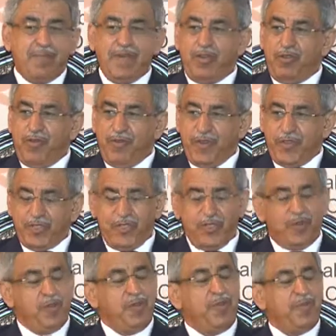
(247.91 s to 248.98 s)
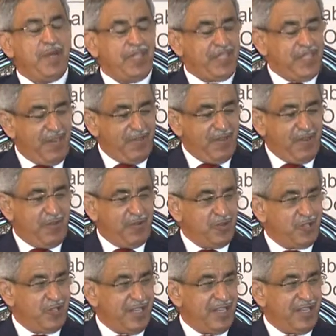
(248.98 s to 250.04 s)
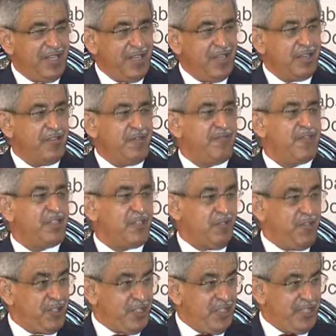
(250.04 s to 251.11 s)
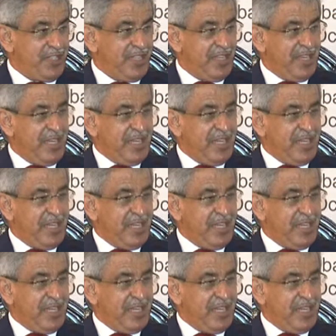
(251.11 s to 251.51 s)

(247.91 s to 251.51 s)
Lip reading: many of us, including myself, unfortunately, are the first visit,